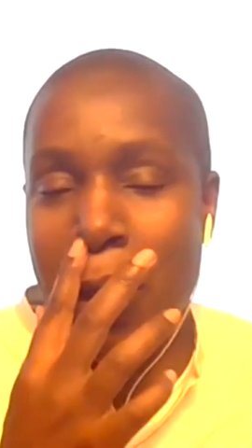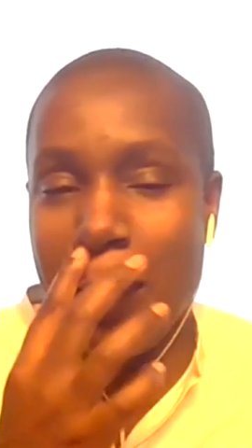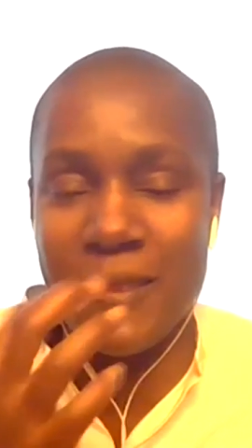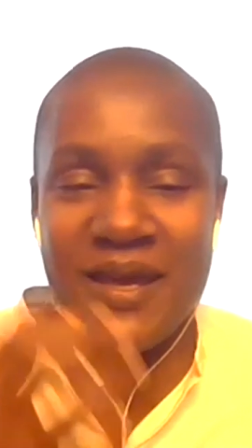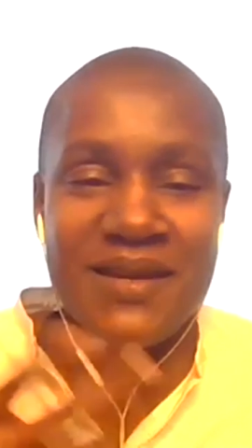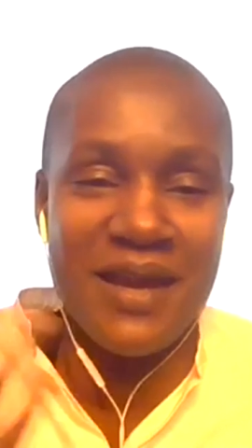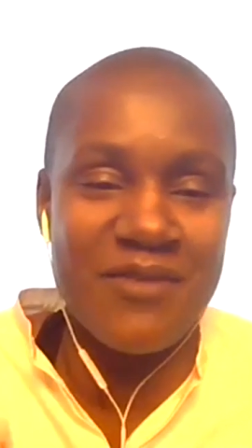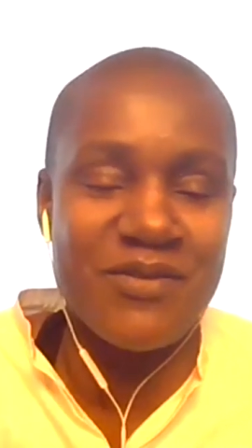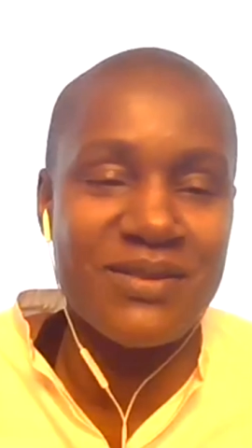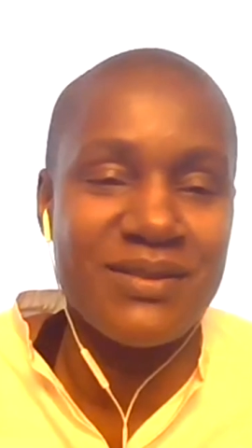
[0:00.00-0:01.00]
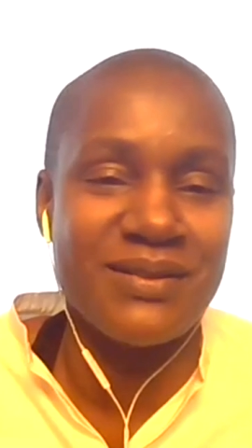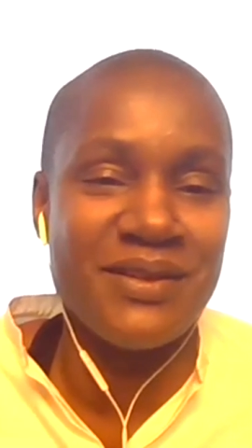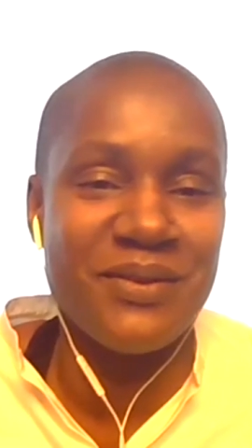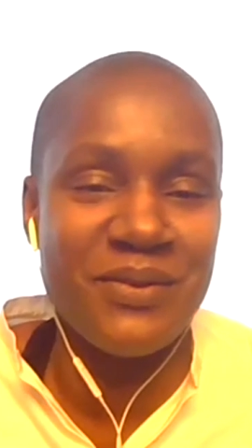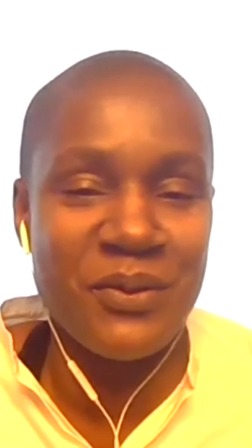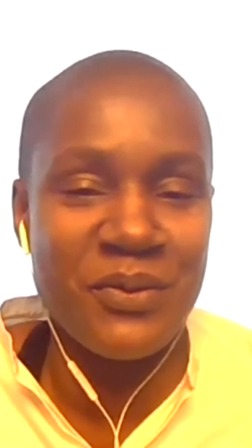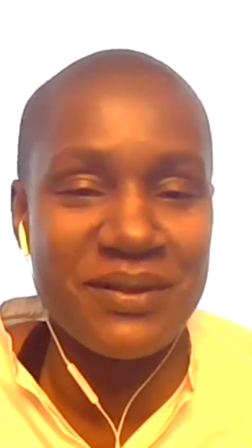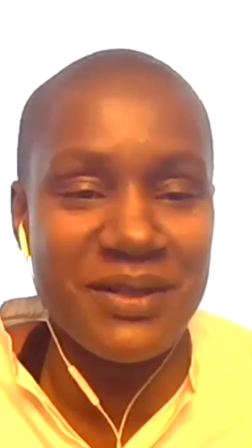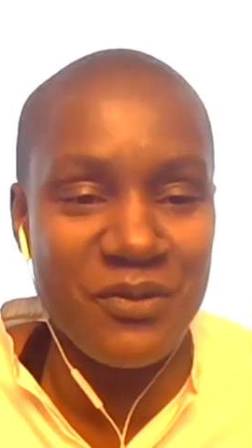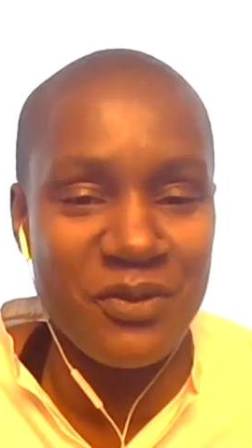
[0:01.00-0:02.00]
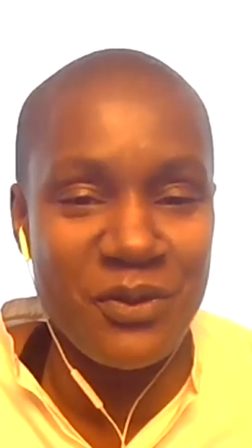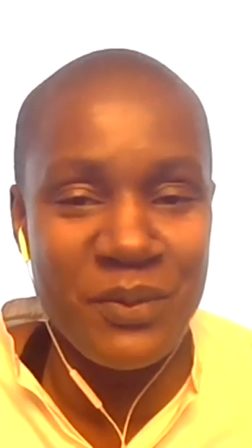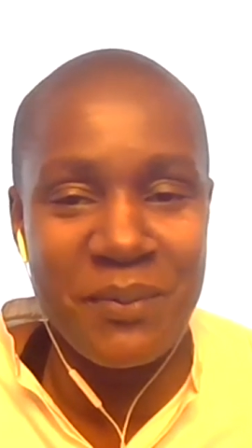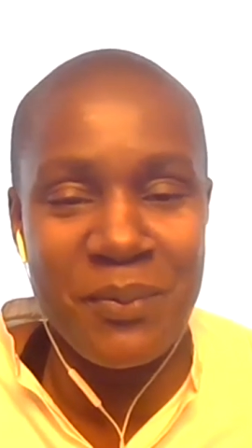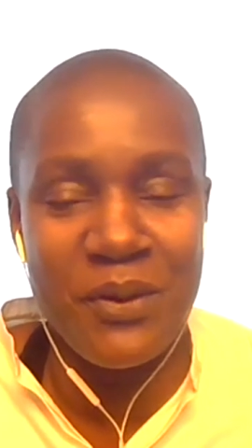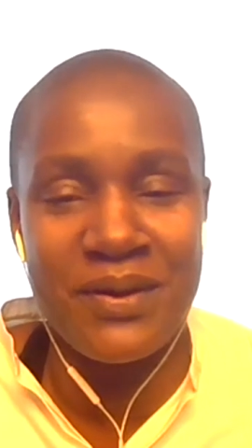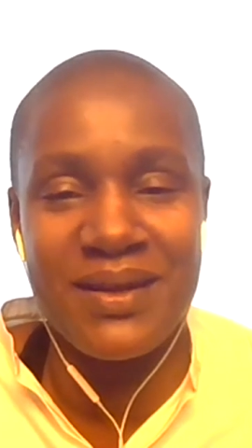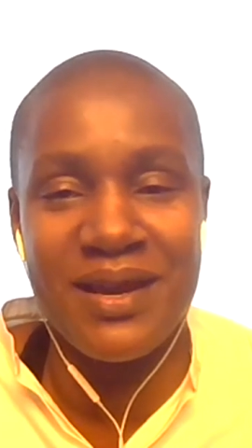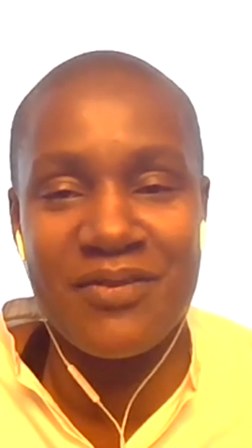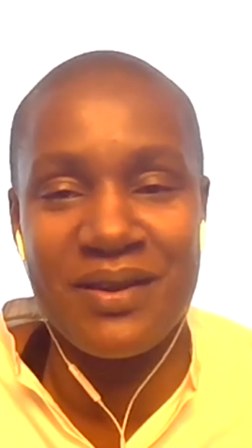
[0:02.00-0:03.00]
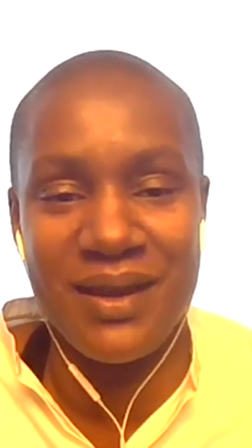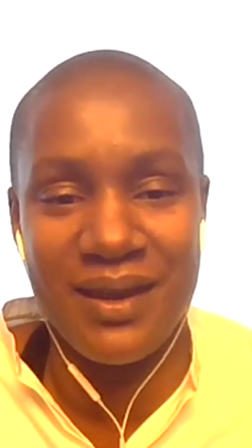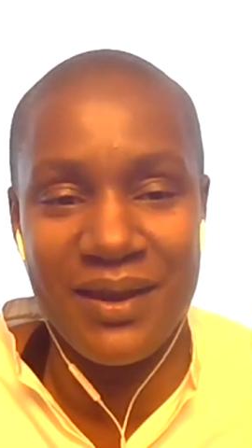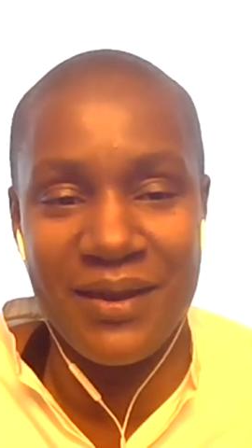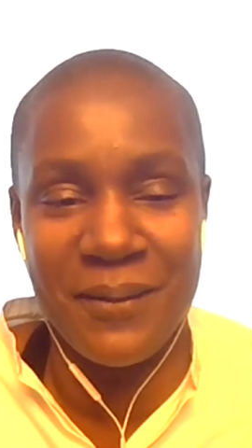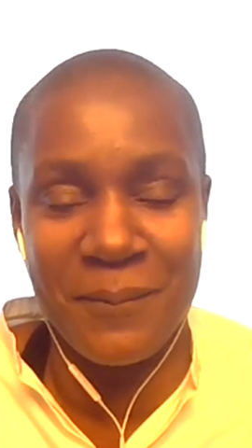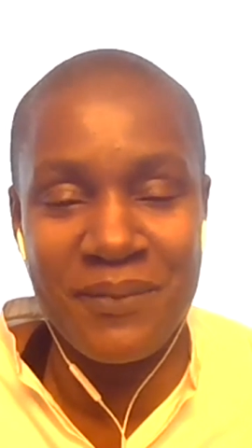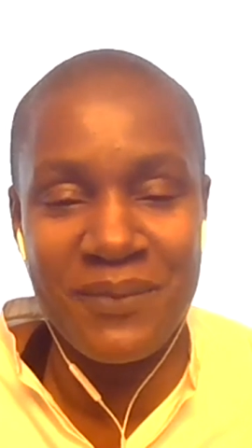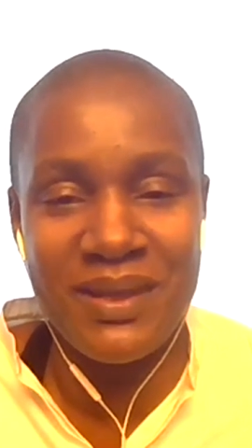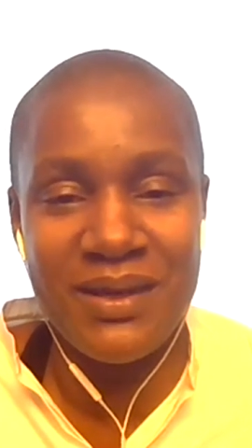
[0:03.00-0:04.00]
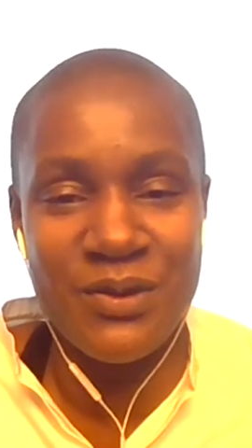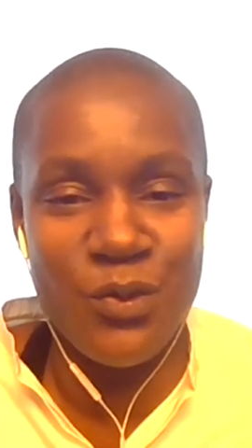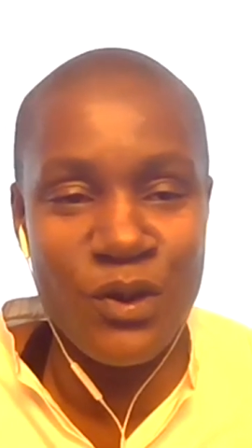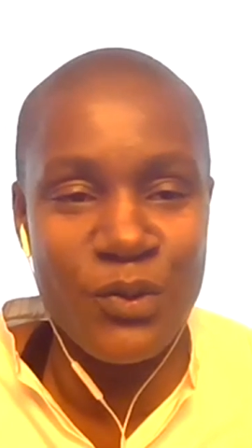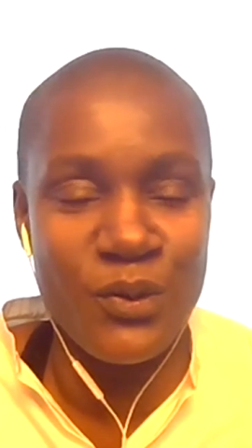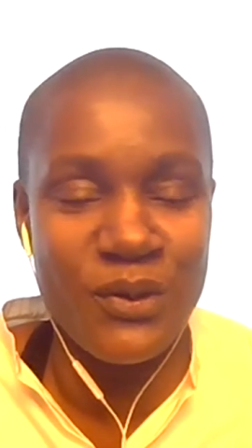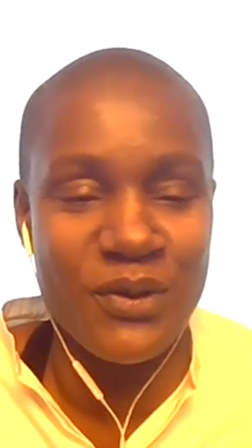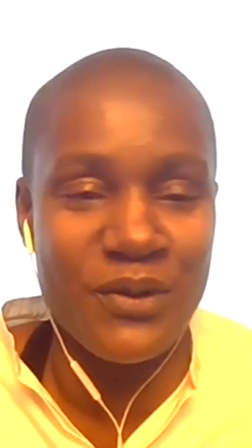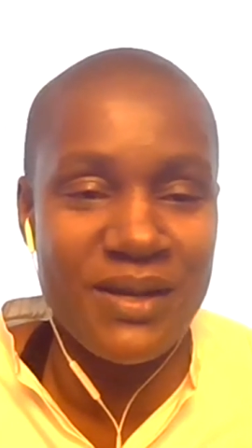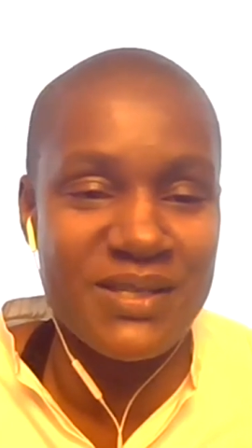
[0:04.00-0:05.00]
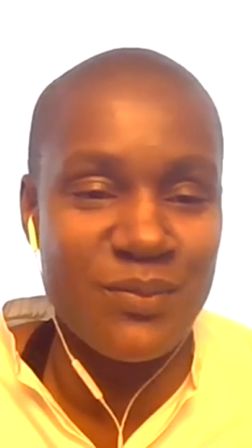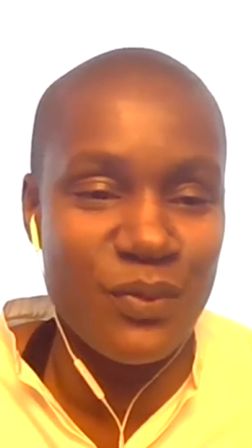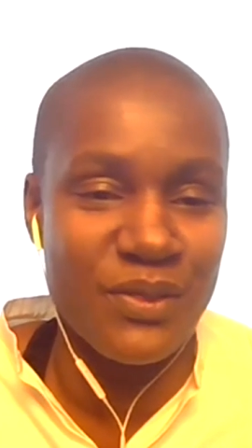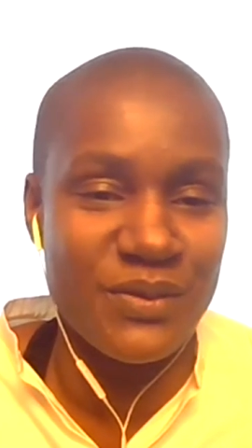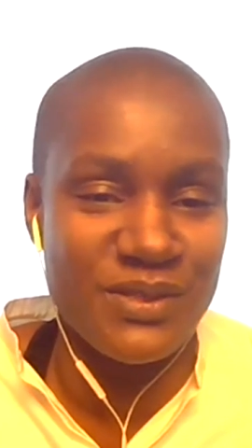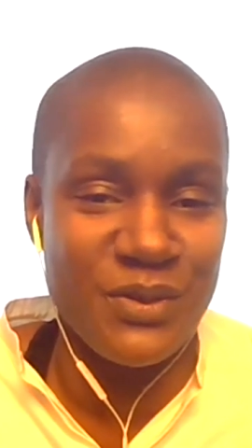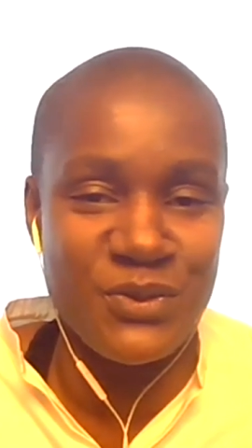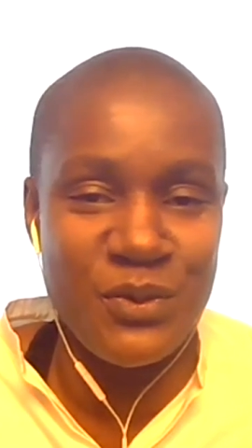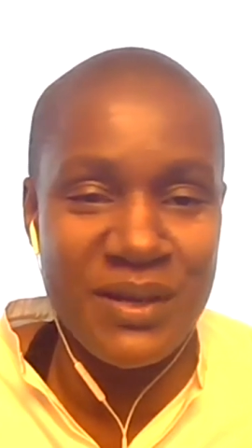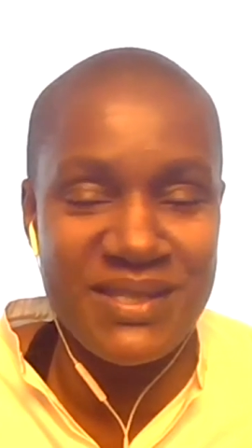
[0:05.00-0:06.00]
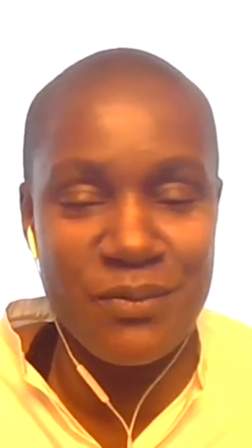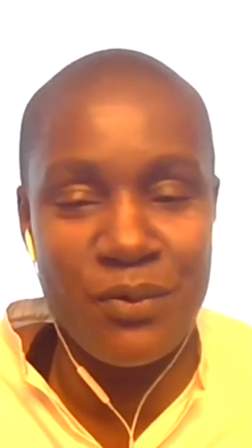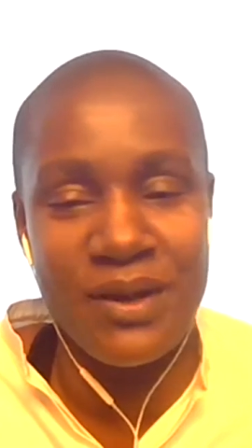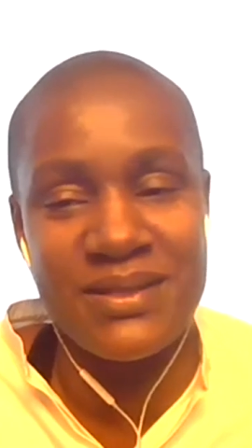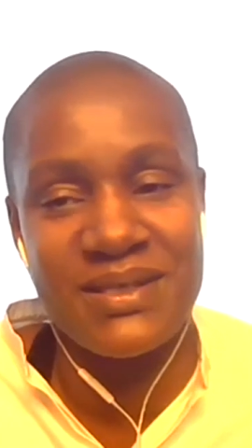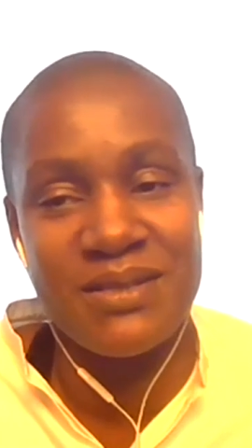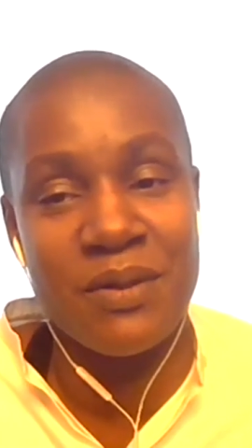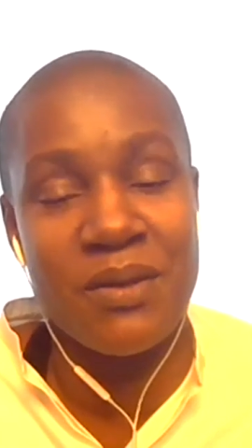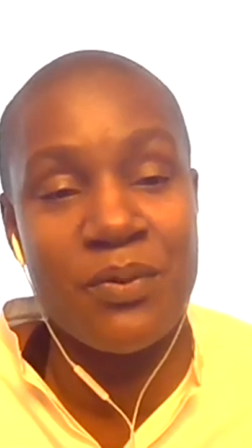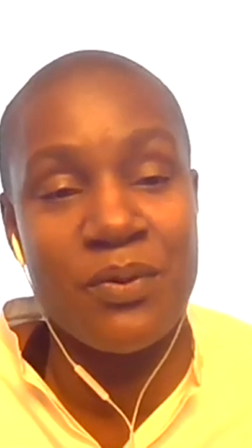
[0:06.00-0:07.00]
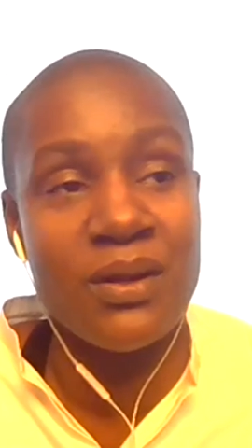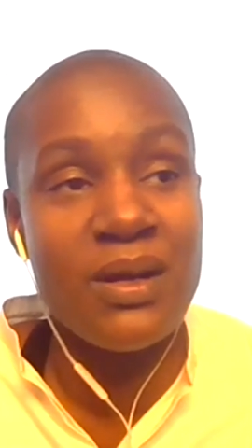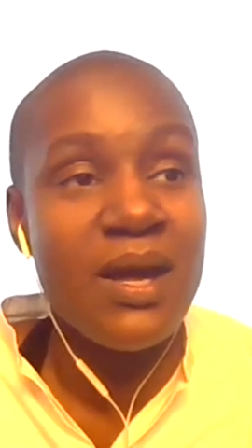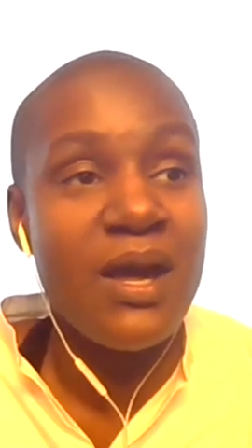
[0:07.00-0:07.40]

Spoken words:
and then having the leader of the Green Party having an oil worker as a brother is also quite surprising to people.